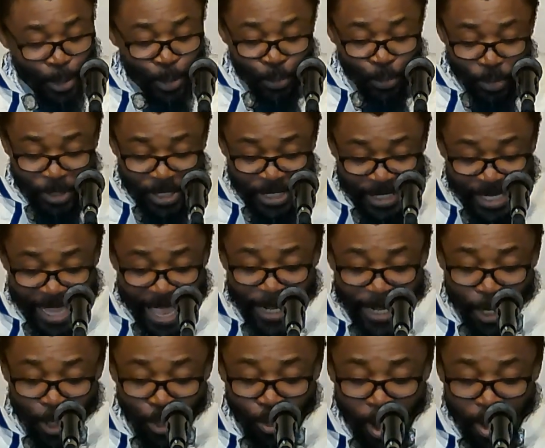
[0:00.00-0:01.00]
to set
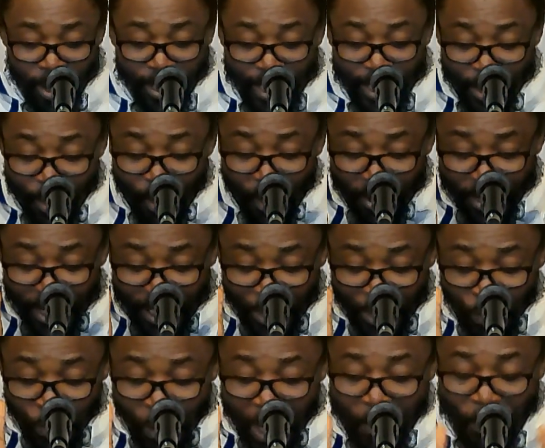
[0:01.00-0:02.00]
the donkey on a
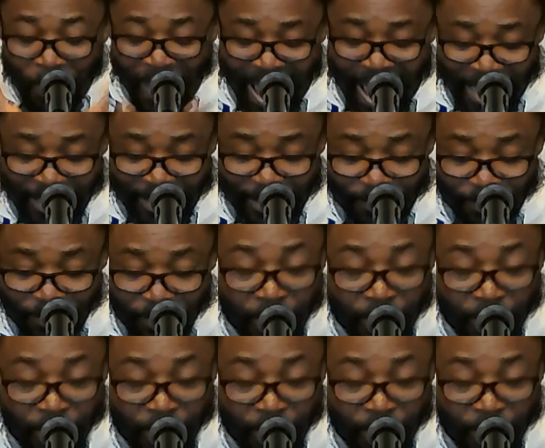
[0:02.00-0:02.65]
straight path